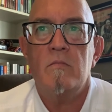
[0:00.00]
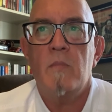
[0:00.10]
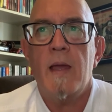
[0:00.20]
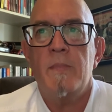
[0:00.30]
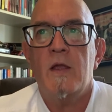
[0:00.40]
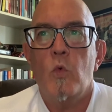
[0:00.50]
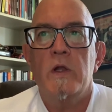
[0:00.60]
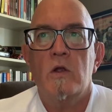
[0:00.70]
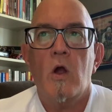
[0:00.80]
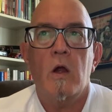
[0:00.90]
might make
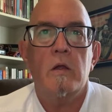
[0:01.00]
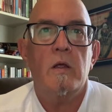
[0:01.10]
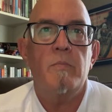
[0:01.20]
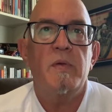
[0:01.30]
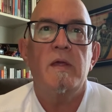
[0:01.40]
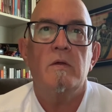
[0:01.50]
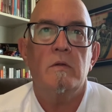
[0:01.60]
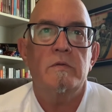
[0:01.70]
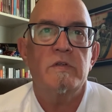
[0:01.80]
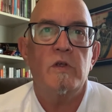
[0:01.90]
one card
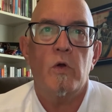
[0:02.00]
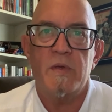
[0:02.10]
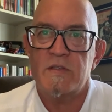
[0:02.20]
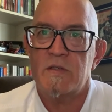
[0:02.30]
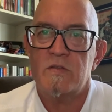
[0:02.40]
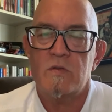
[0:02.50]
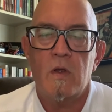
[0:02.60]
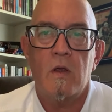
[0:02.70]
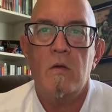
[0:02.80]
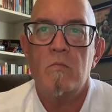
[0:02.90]
appeal to your business
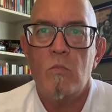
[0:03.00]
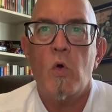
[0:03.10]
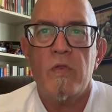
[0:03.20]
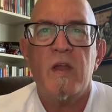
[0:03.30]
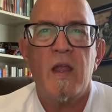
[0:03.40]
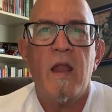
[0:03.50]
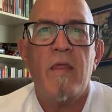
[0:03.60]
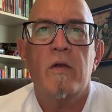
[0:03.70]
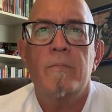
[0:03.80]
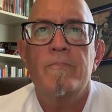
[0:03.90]
more than
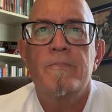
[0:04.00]
another.